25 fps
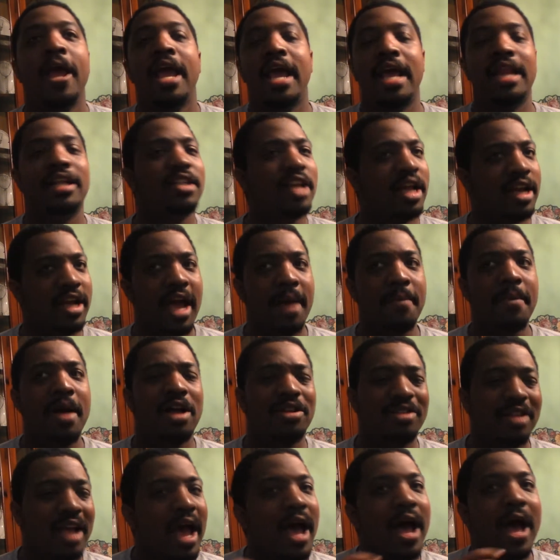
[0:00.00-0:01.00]
And it's going to come
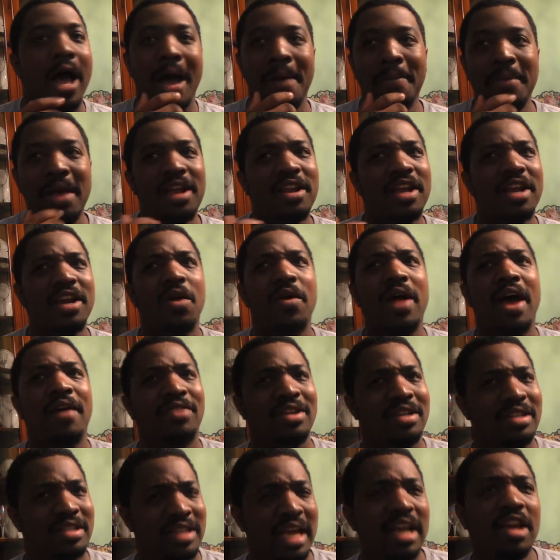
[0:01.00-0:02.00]
out on, and they don't have
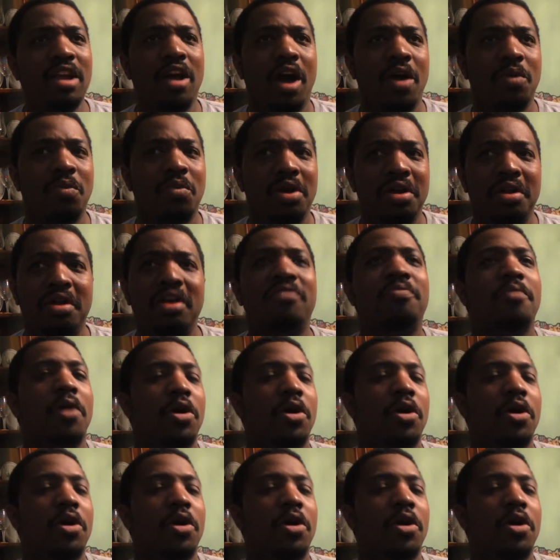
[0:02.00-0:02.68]
a date on What If,